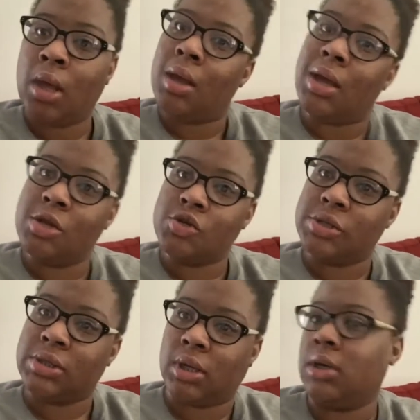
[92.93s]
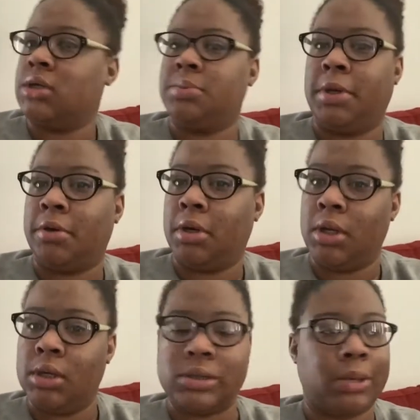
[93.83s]
interesting
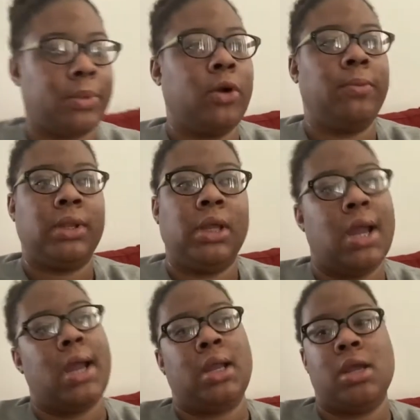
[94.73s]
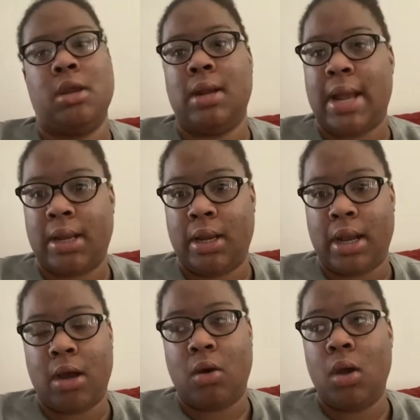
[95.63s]
experience. I'm hoping that I can knock it
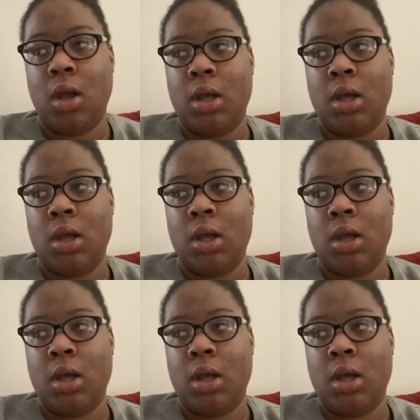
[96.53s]
out.